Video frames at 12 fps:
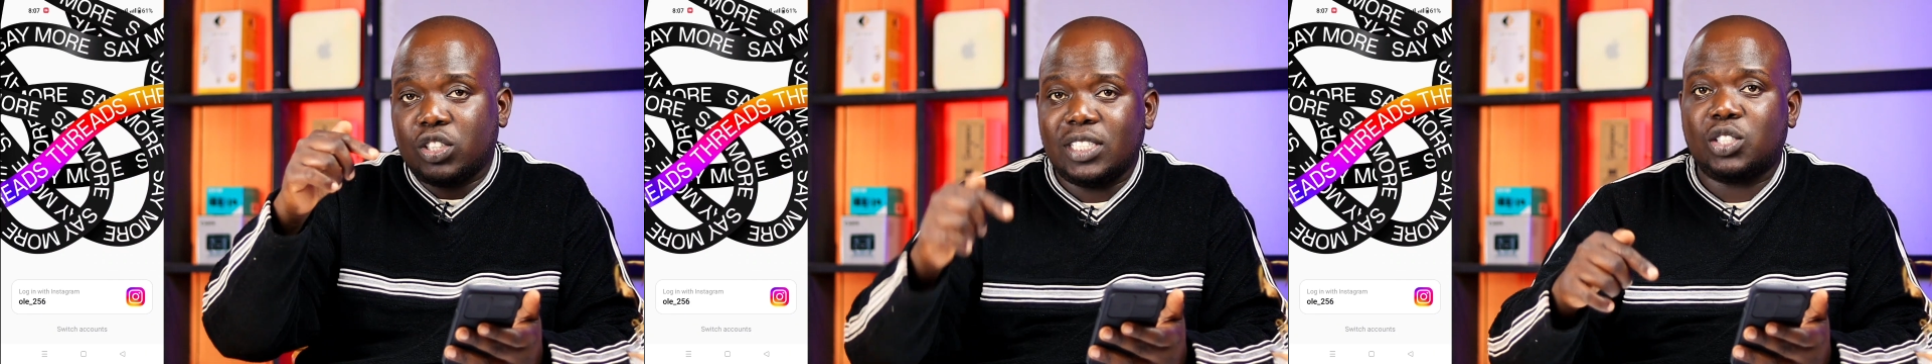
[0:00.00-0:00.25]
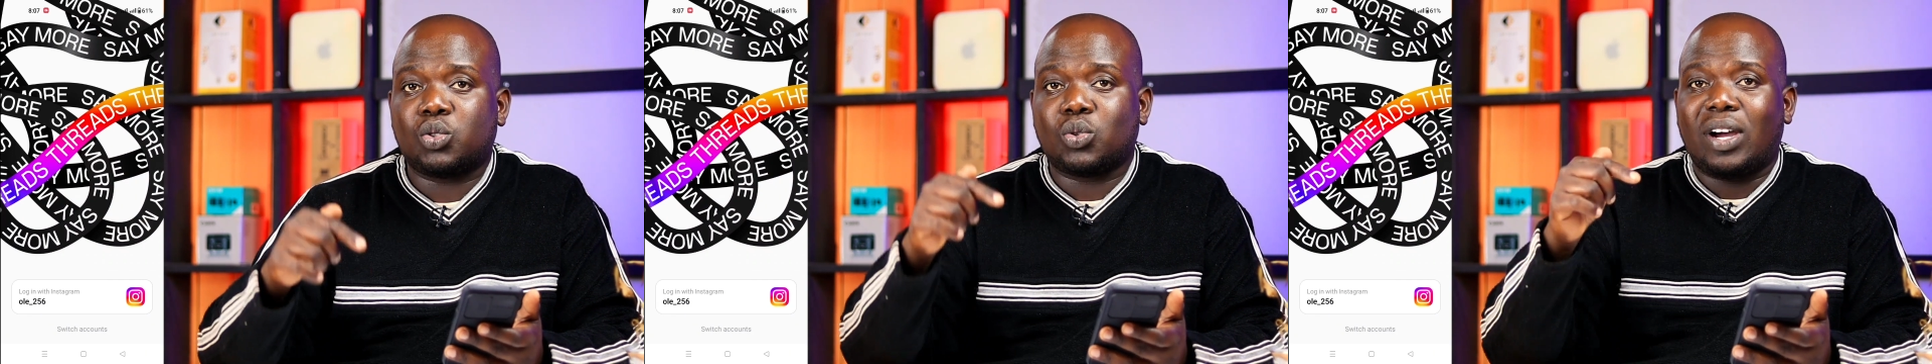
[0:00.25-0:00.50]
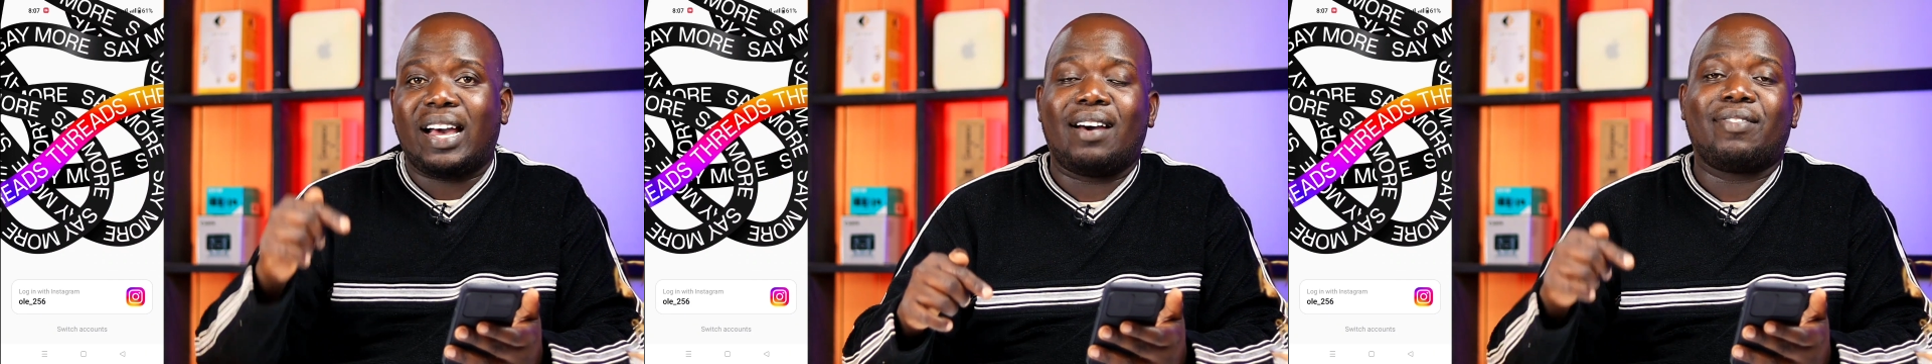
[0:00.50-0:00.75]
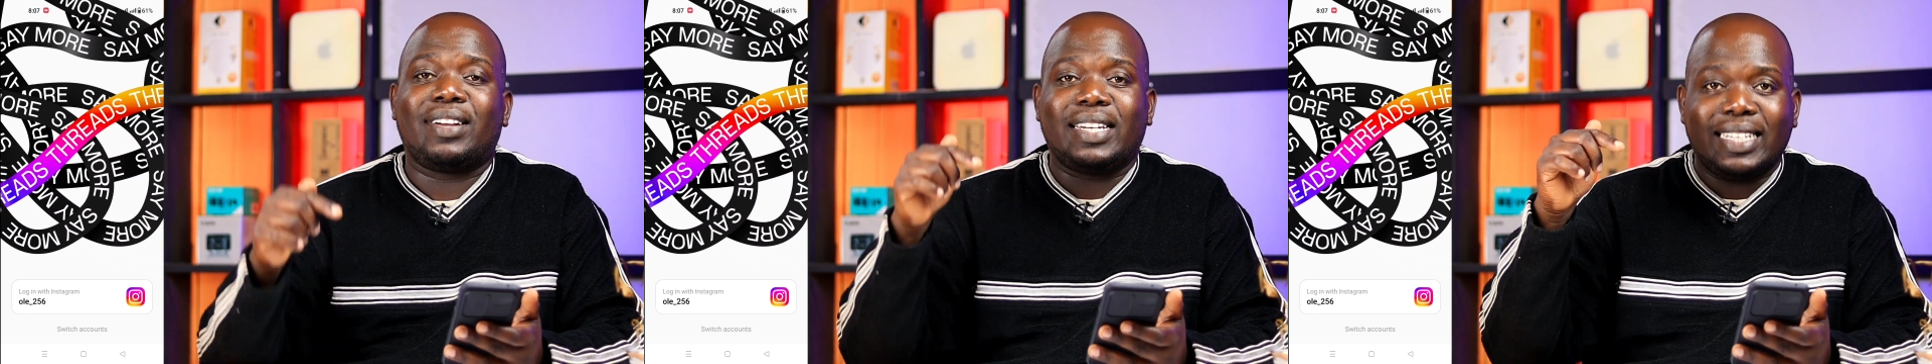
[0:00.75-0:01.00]
you need to
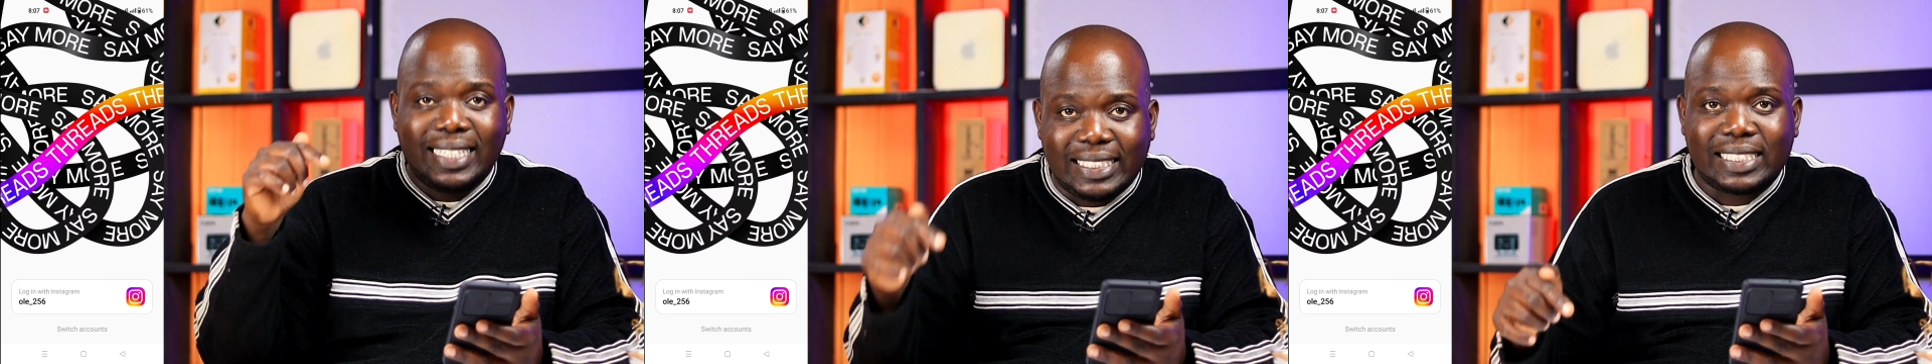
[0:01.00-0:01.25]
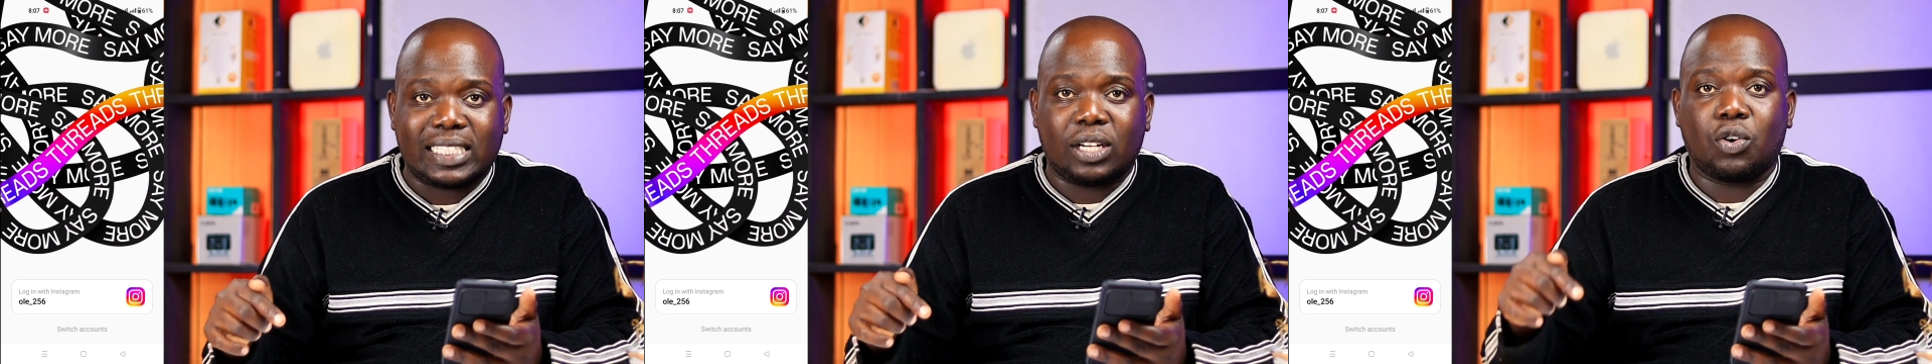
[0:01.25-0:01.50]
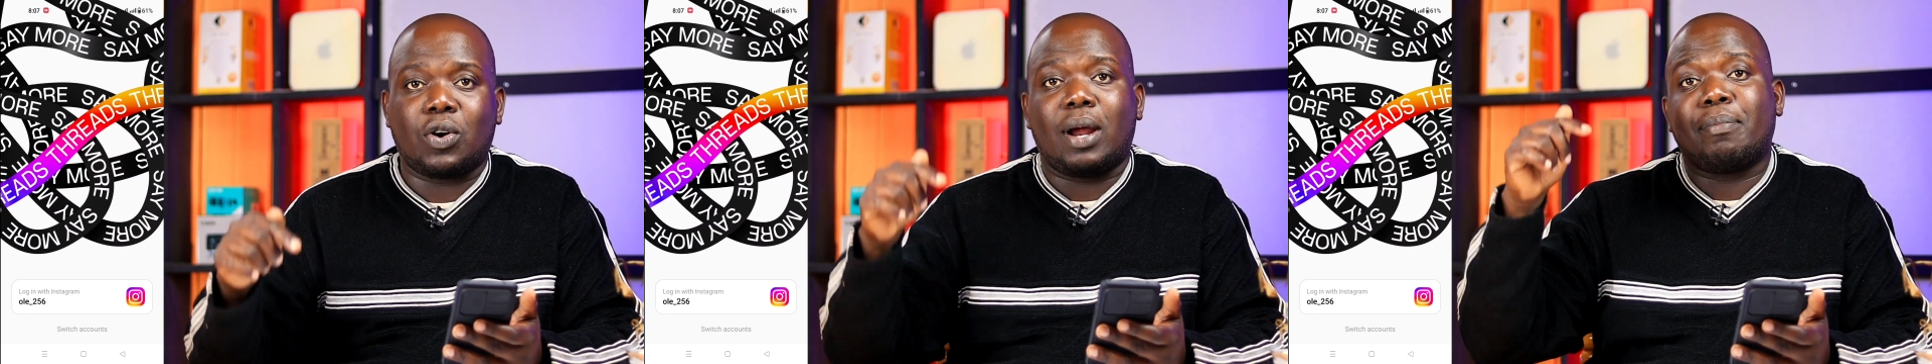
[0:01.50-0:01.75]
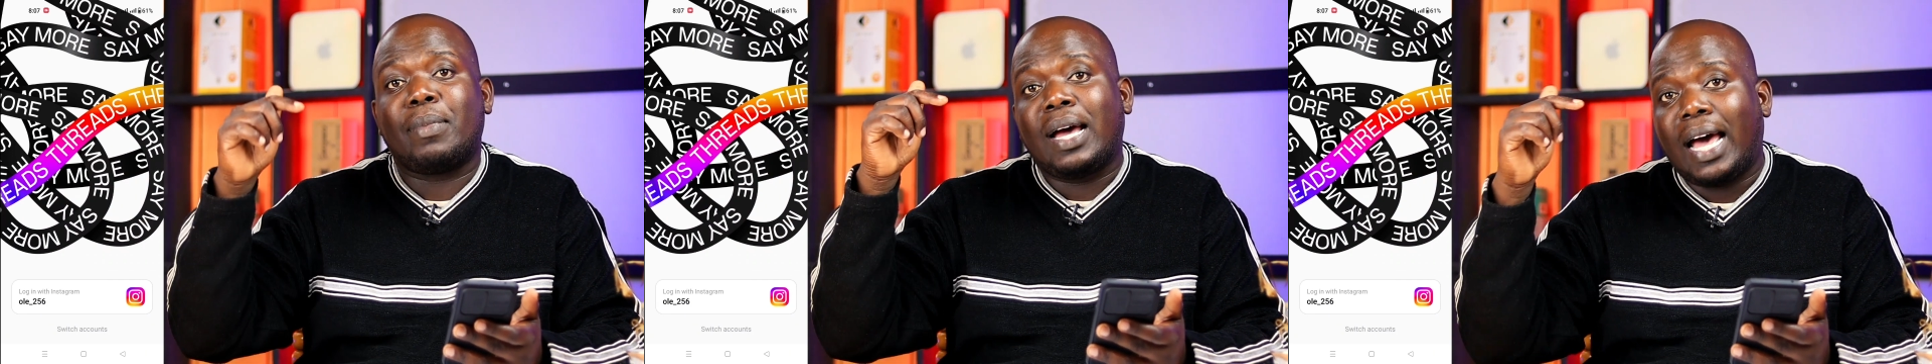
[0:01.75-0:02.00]
have an
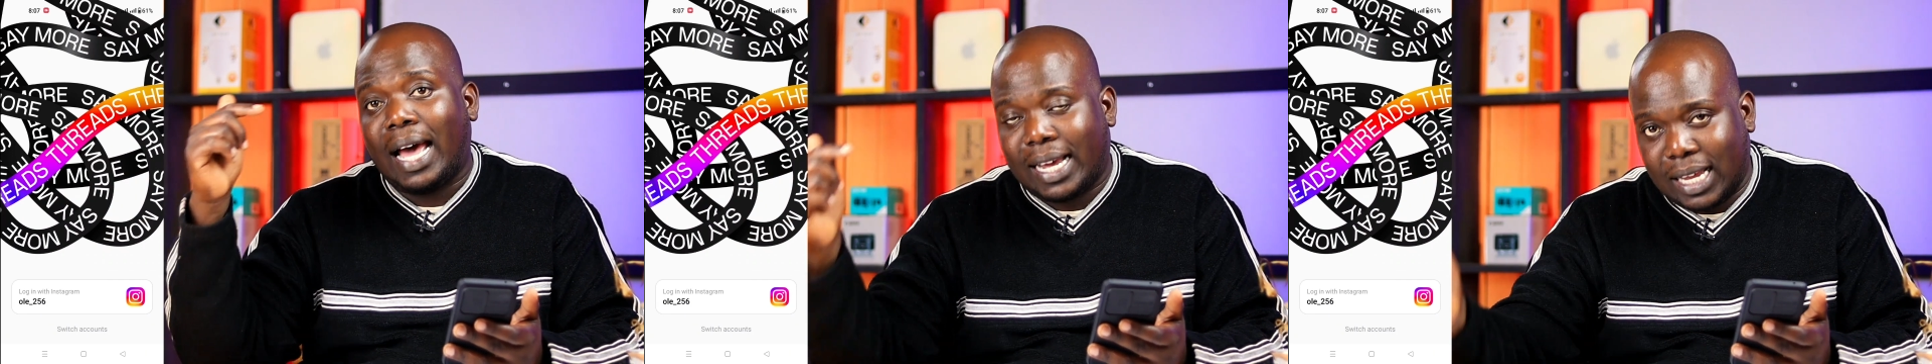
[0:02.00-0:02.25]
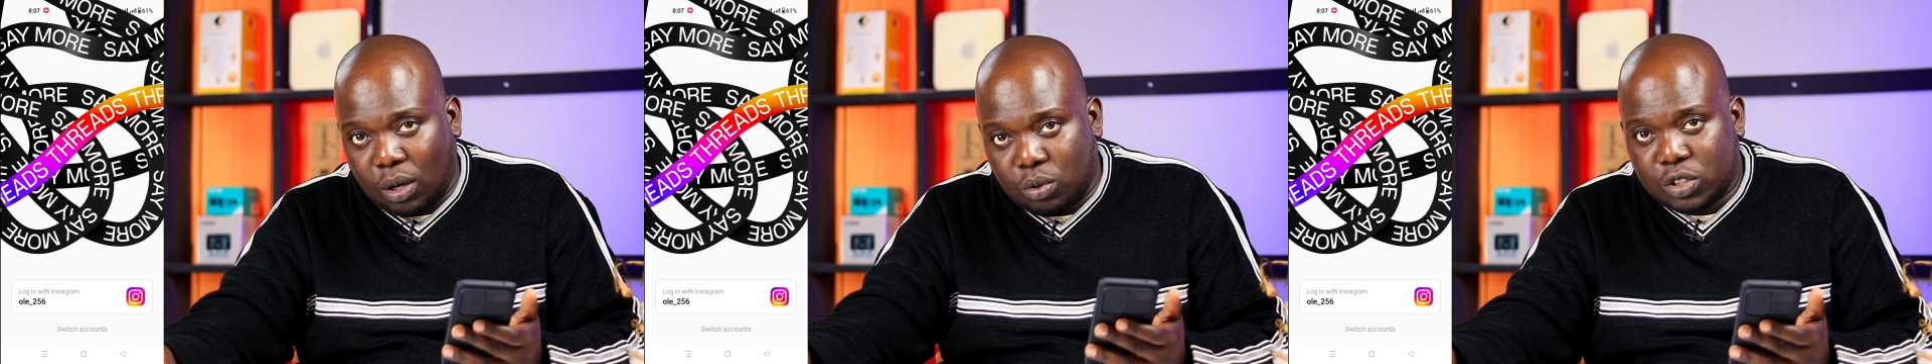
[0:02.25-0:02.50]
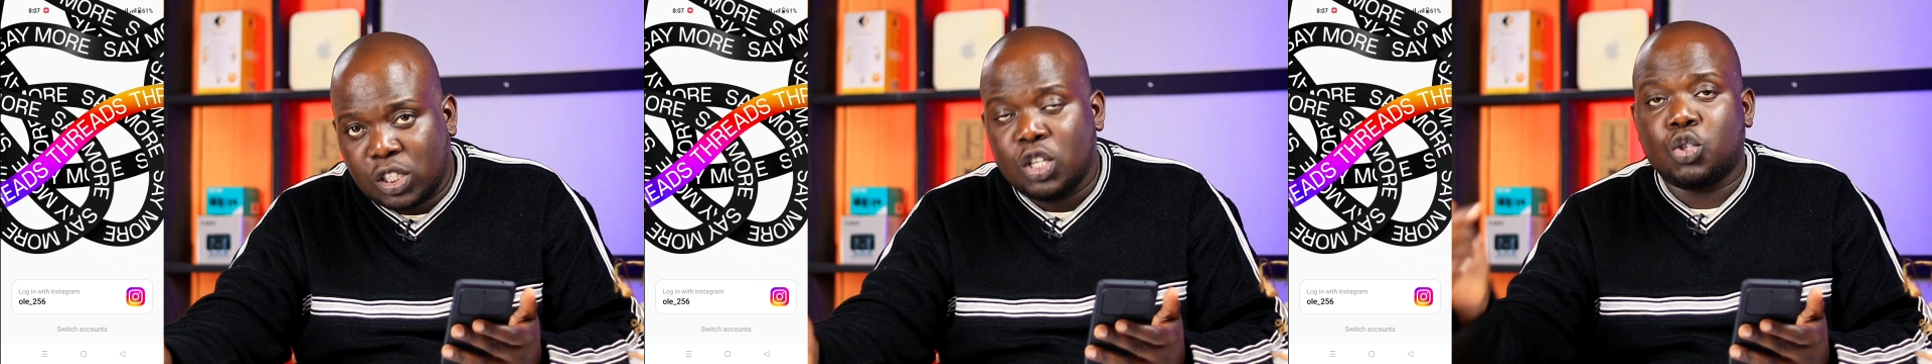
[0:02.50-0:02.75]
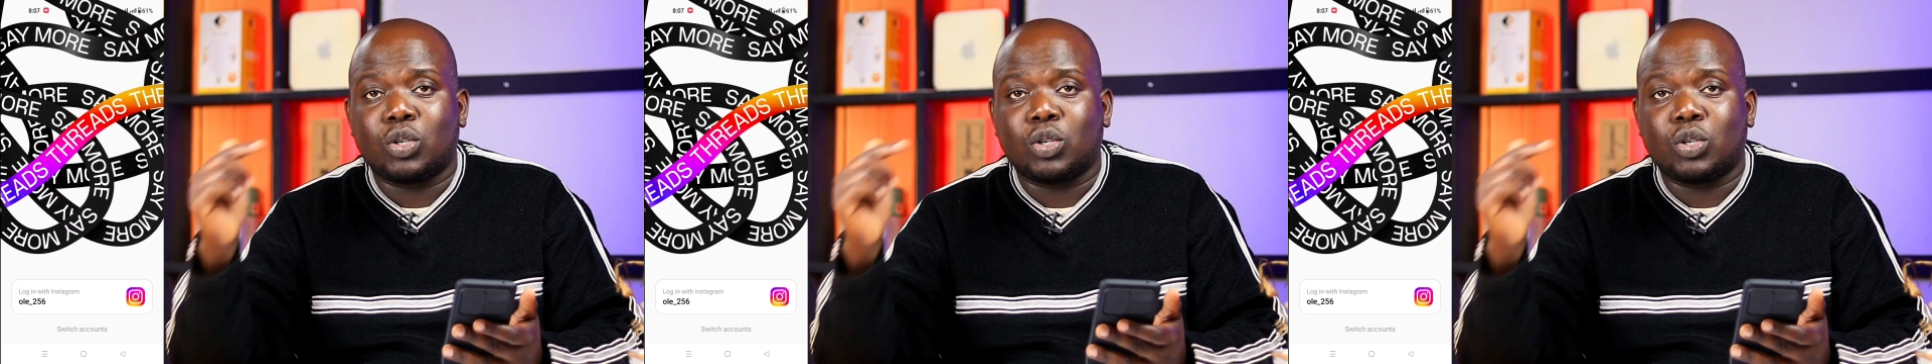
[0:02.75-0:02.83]
Instagram account.